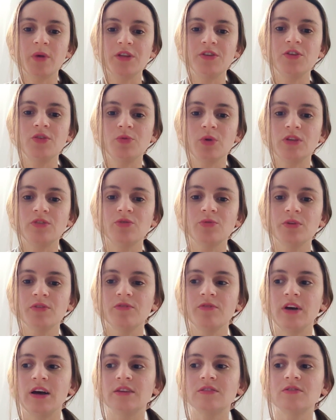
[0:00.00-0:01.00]
money you want to
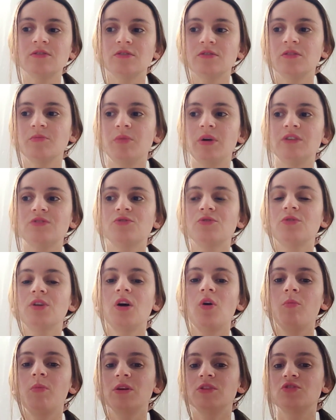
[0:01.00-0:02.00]
invest, and depends on
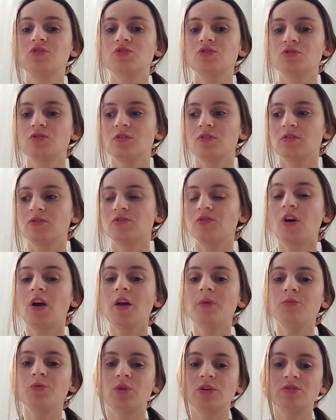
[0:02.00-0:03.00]
how much
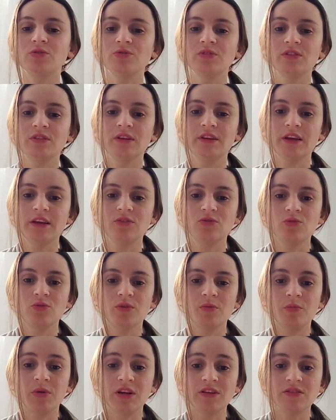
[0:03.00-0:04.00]
time you want to dedicate to
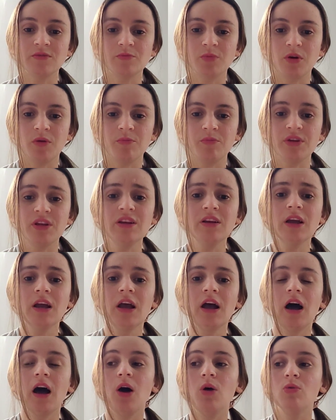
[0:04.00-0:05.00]
the breast pumping,
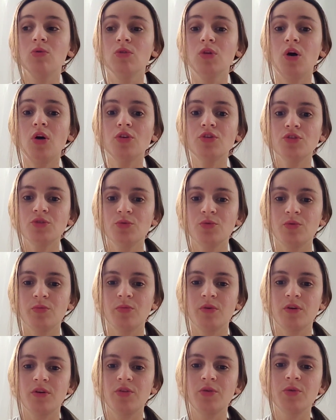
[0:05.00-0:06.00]
how long
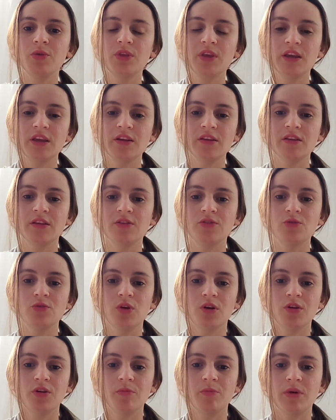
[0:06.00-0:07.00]
you think that you're
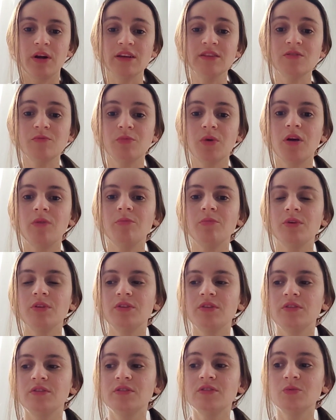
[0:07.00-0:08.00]
gonna breast pump,
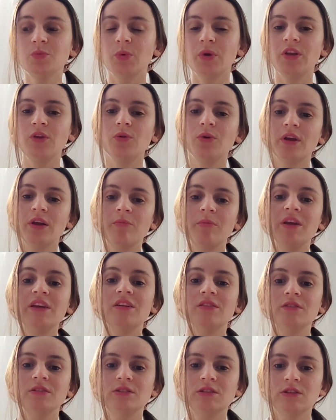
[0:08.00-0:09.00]
and in this way you can
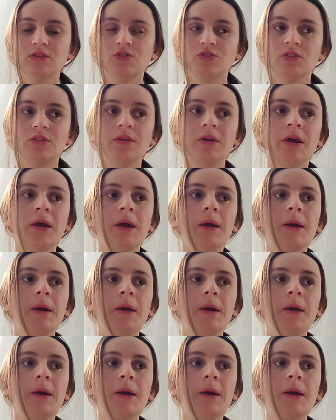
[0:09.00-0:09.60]
make a decision.